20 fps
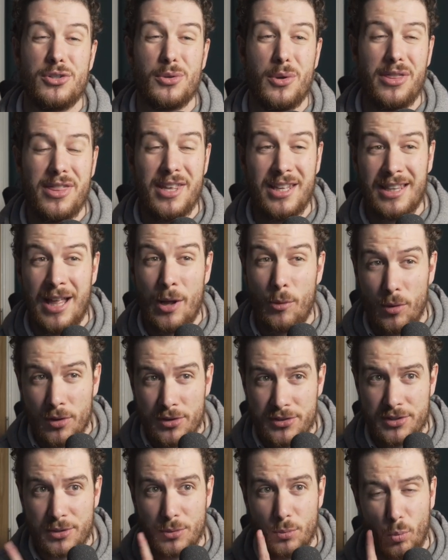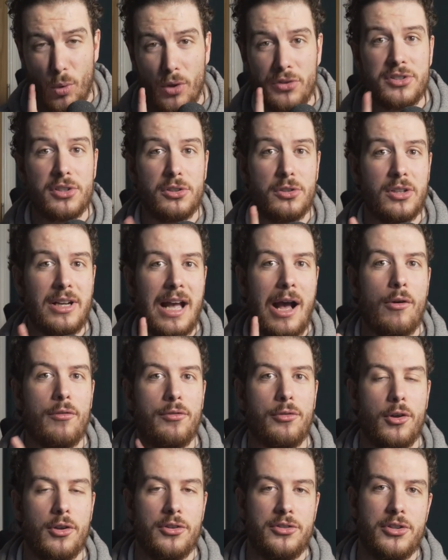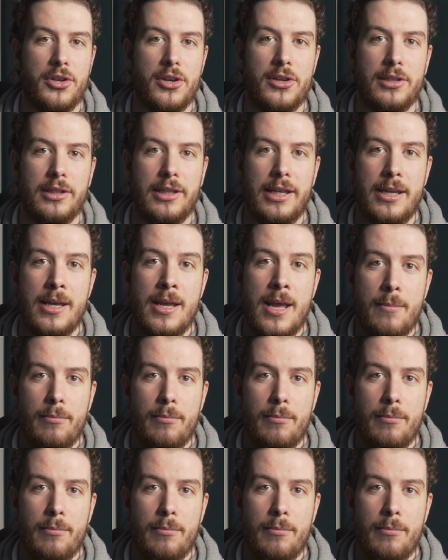So I think that one's one to look out for, certainly.